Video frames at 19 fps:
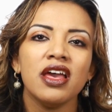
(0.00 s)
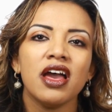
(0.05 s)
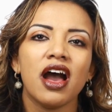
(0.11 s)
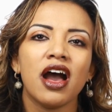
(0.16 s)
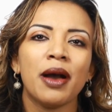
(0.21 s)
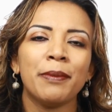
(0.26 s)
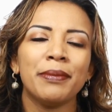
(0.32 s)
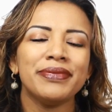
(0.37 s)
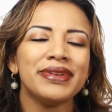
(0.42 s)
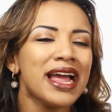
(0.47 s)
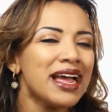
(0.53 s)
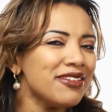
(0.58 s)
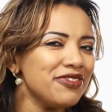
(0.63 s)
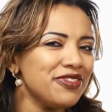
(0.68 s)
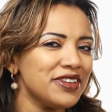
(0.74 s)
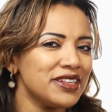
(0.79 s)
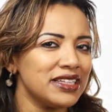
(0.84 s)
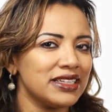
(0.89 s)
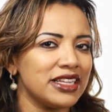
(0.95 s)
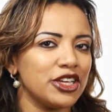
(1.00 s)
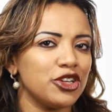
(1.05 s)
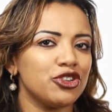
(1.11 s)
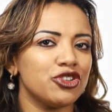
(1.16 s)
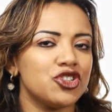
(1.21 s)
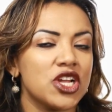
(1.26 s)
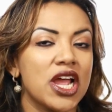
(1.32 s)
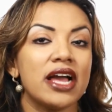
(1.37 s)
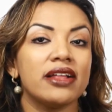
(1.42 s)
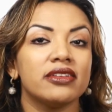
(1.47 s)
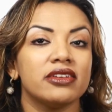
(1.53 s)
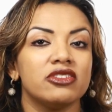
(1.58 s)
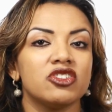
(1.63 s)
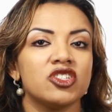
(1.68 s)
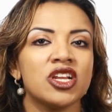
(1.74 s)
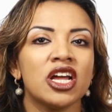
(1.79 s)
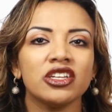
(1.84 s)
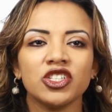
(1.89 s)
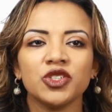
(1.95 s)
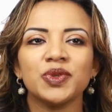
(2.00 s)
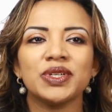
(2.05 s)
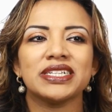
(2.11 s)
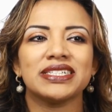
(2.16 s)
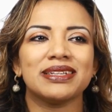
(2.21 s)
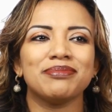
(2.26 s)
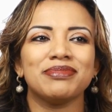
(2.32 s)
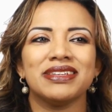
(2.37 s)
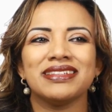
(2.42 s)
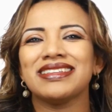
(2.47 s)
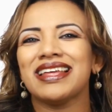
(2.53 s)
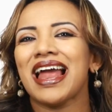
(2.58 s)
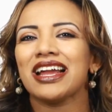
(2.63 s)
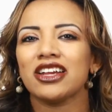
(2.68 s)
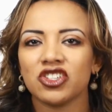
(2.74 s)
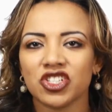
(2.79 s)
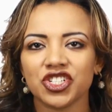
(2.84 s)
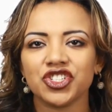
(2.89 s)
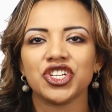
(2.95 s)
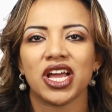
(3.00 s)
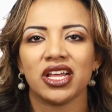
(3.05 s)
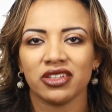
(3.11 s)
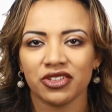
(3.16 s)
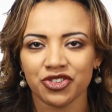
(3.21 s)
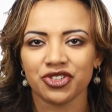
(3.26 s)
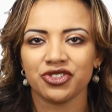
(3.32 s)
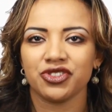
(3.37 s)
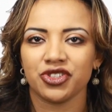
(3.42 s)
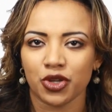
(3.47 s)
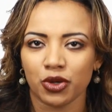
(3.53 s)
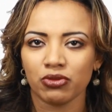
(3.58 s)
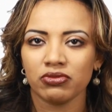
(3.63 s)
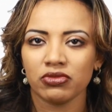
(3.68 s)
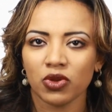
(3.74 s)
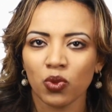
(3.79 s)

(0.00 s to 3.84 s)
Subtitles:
Not feeling like you're challenged, not doing something that actually challenges you.